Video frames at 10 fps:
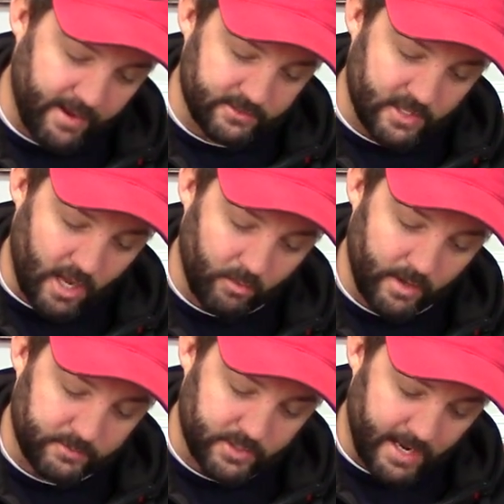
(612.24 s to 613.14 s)
ounce all the
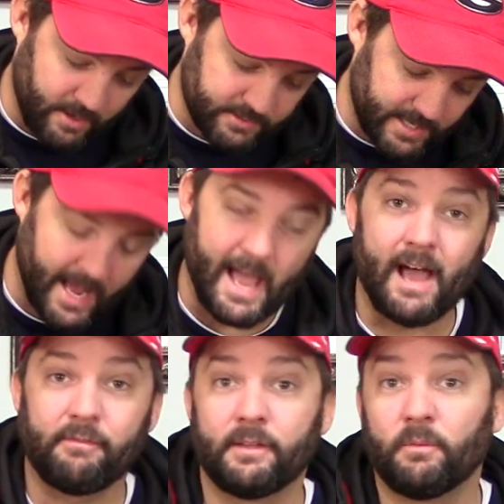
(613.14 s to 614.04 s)
way up to an ounce and a
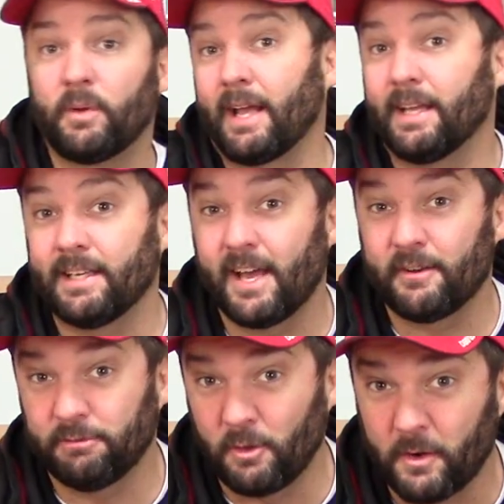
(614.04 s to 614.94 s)
half, and when I get
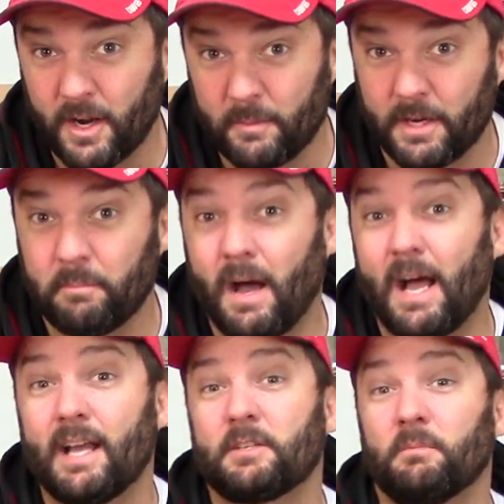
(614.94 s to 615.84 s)
down to Florida, I'm gonna
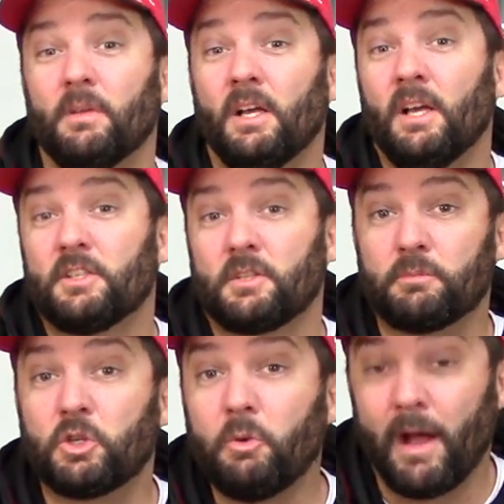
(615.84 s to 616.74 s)
buy some,
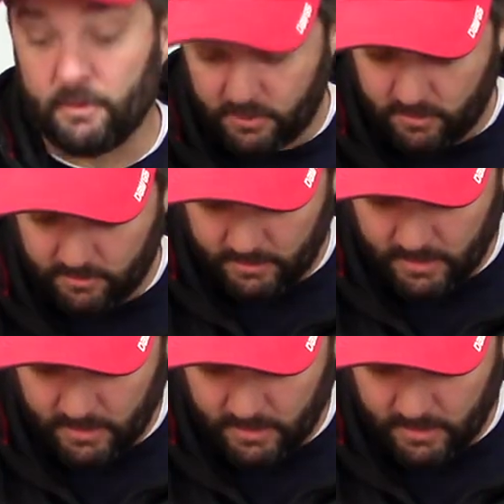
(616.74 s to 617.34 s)
some two ounce